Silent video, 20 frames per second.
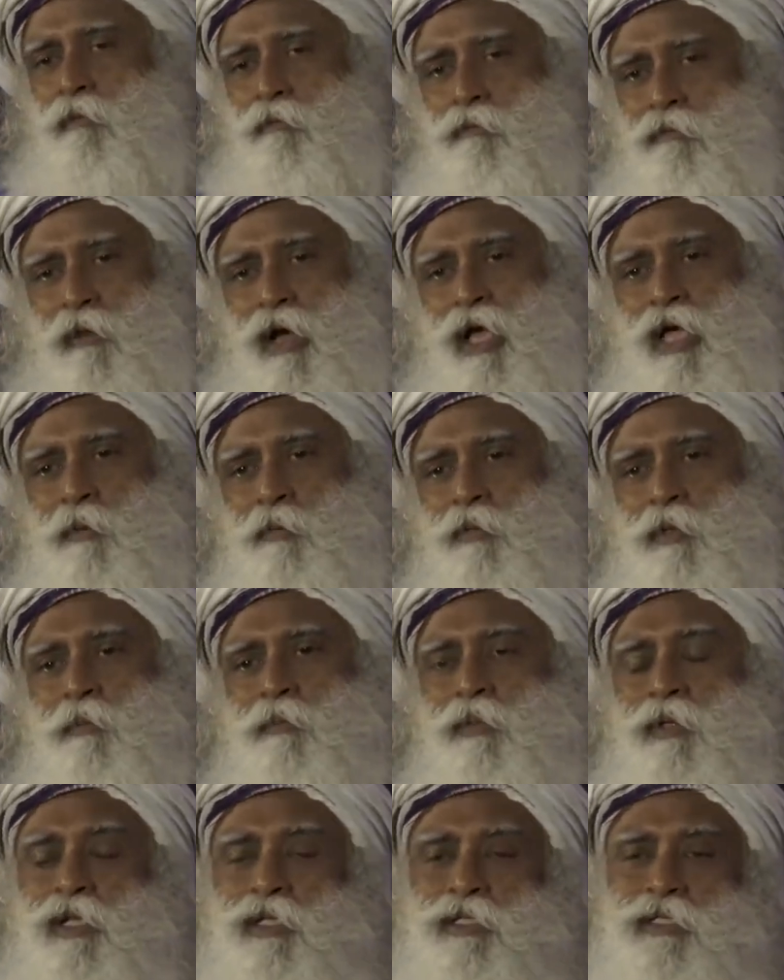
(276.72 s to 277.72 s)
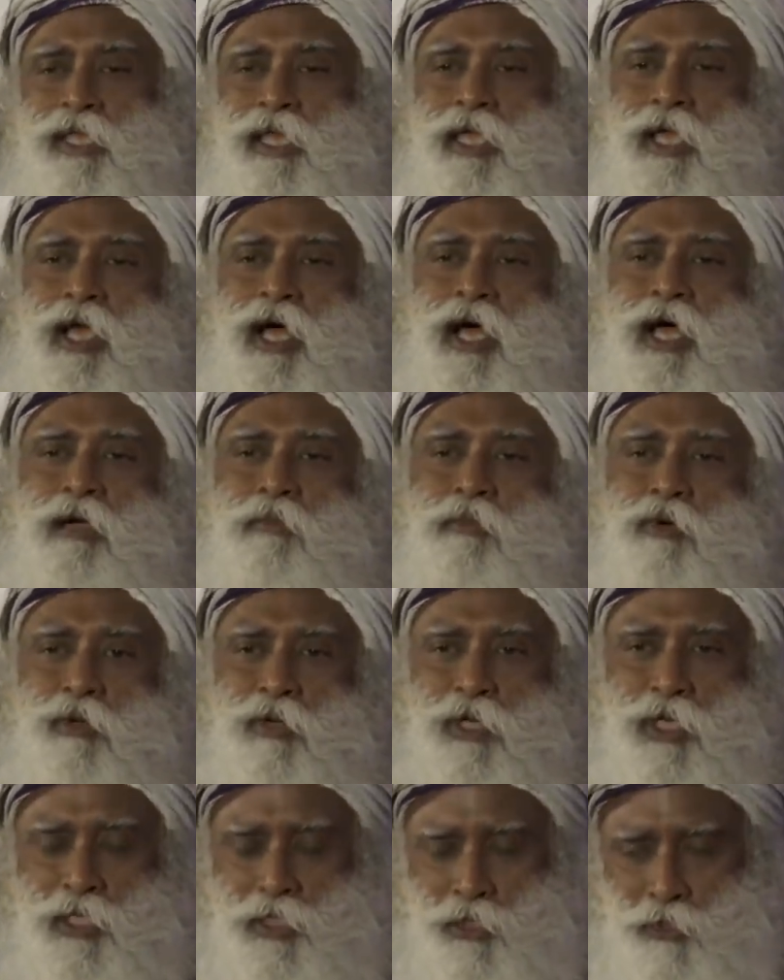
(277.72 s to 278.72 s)
Why people are saying, "I am
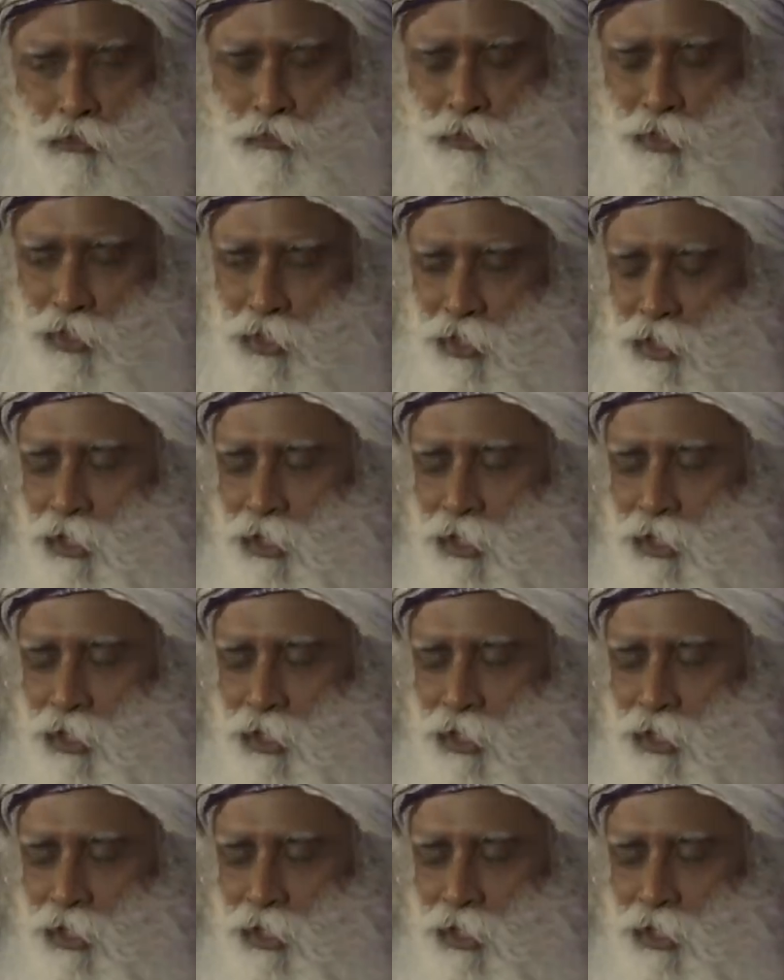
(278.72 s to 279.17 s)
only human"